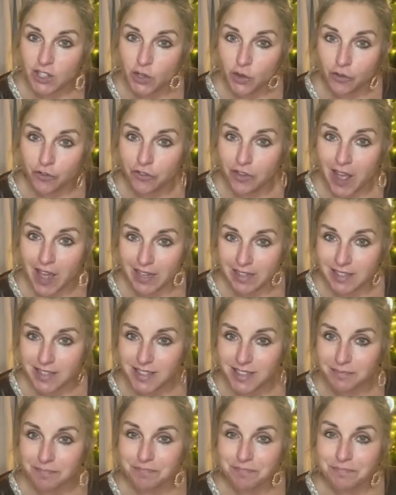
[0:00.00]
your
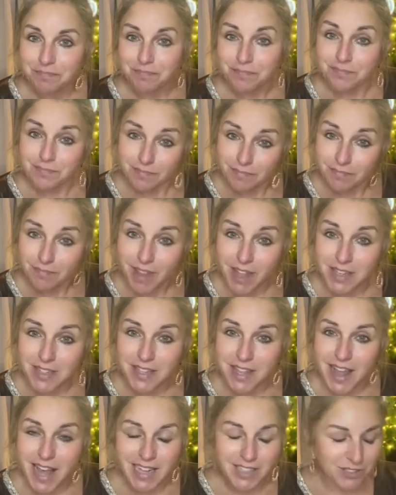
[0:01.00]
face.
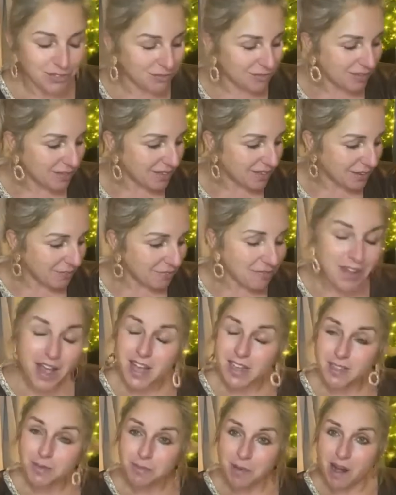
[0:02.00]
So that's the
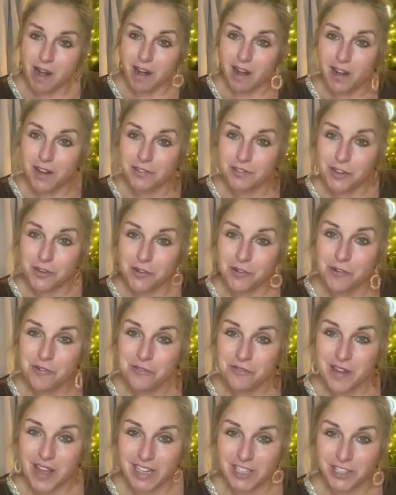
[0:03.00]
first part of
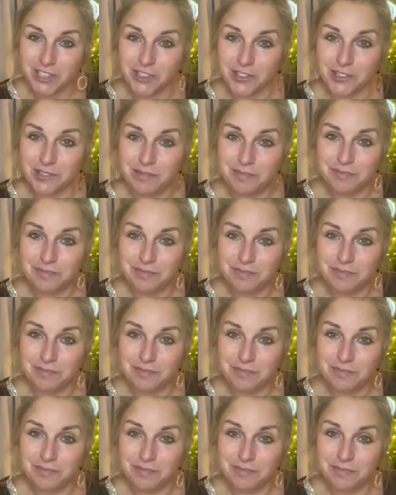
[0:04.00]
your facial.